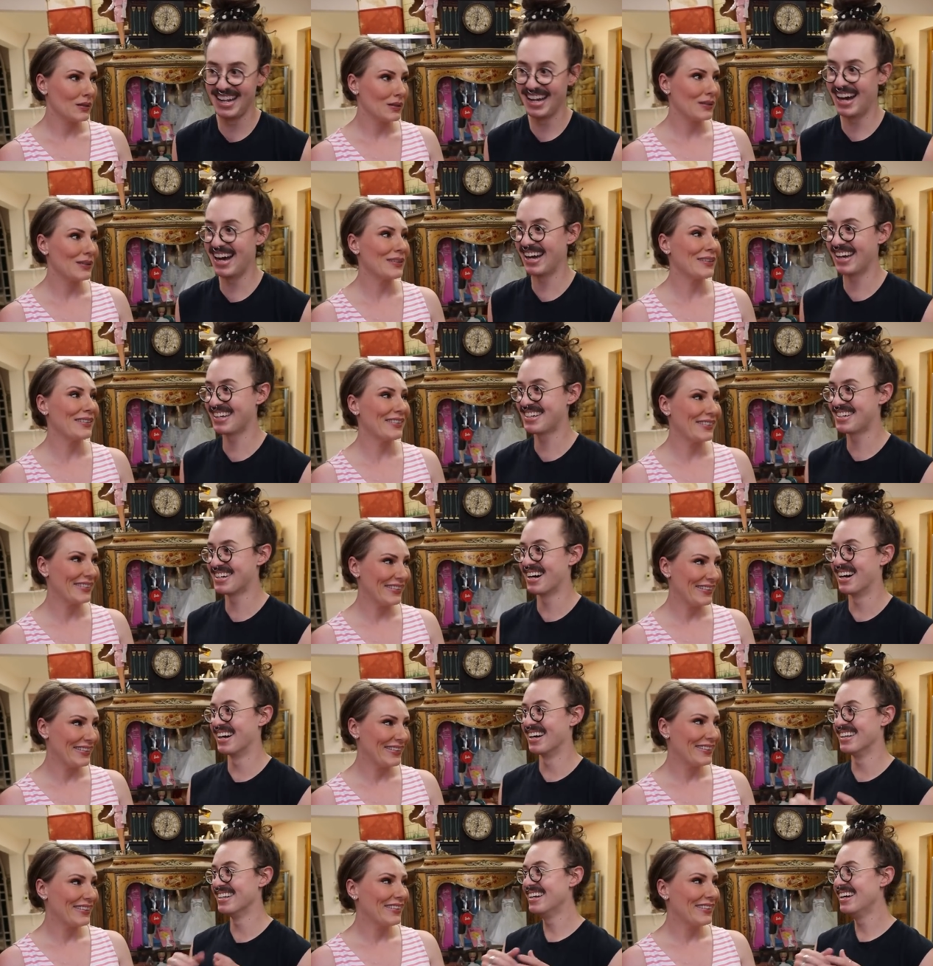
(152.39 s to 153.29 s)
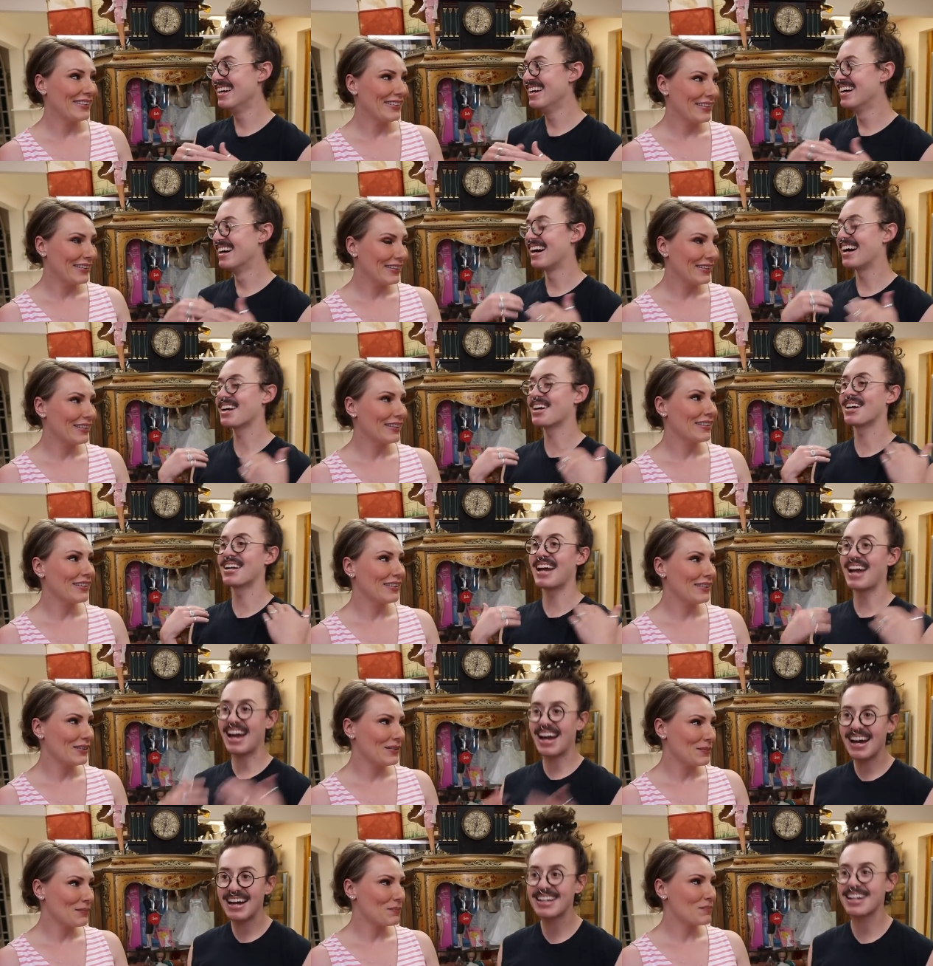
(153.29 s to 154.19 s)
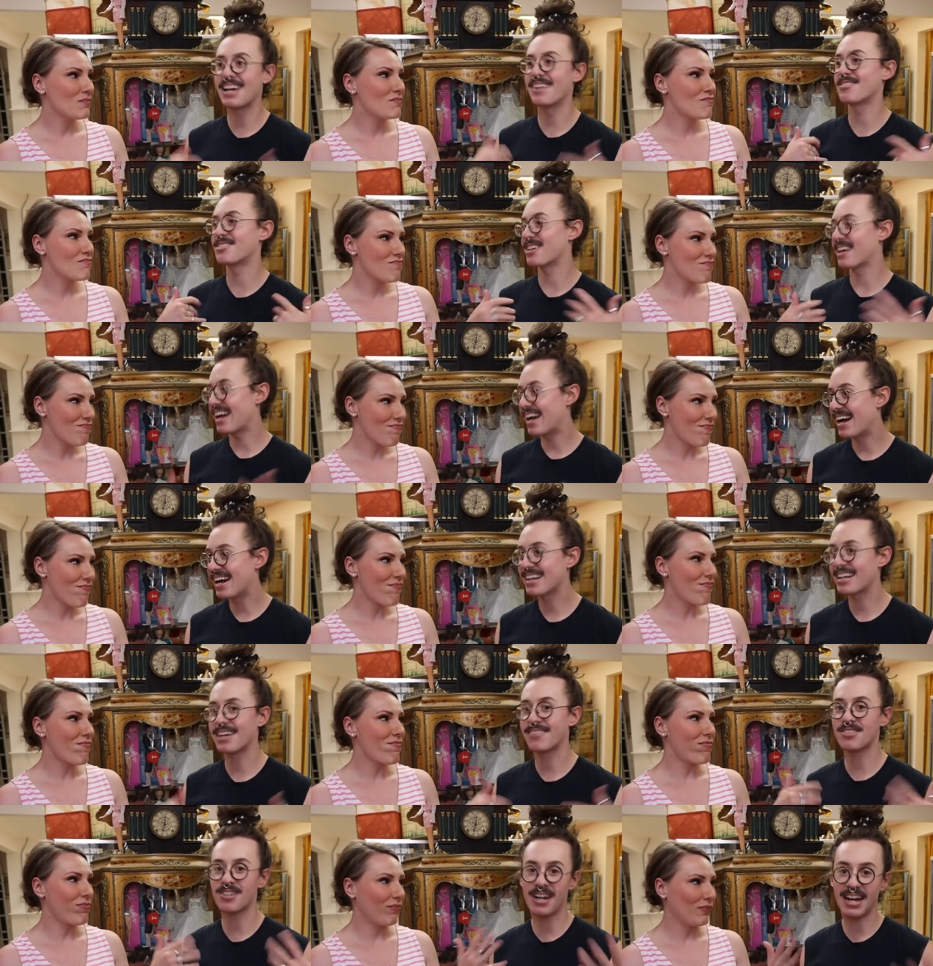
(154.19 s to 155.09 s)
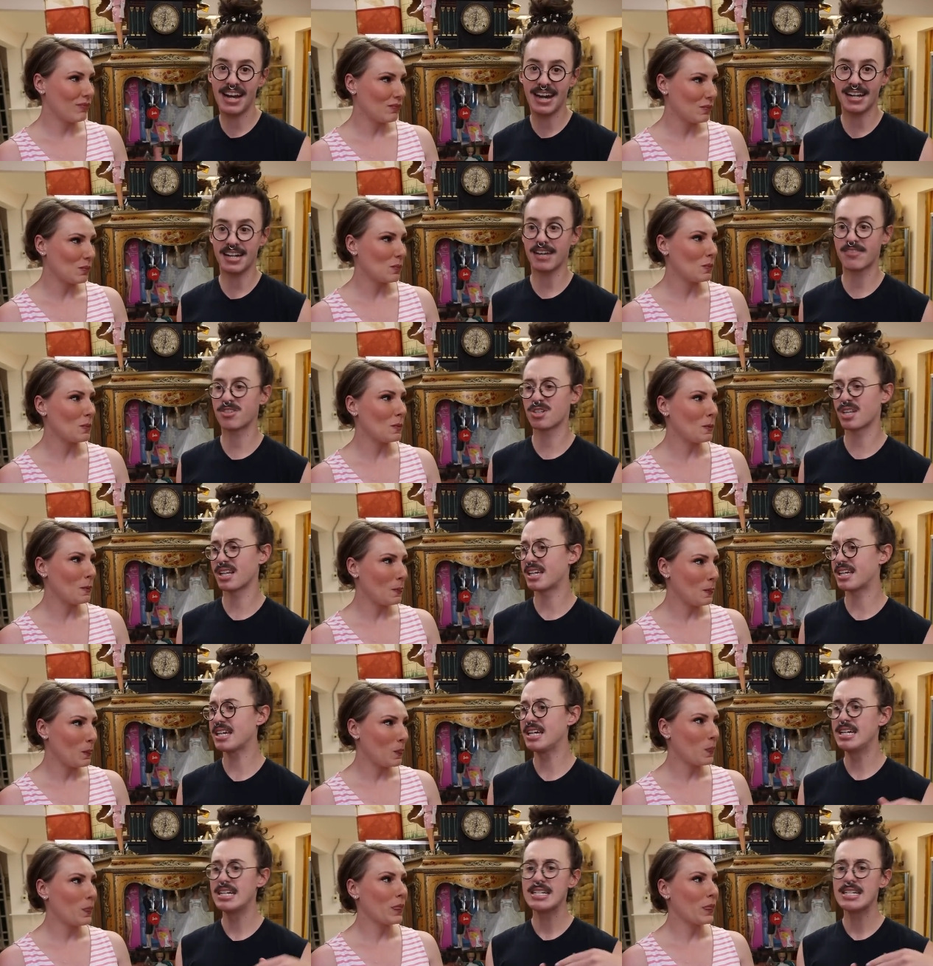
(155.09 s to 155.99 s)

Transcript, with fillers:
Speaker 1: And I got I got ad after ad after ad after like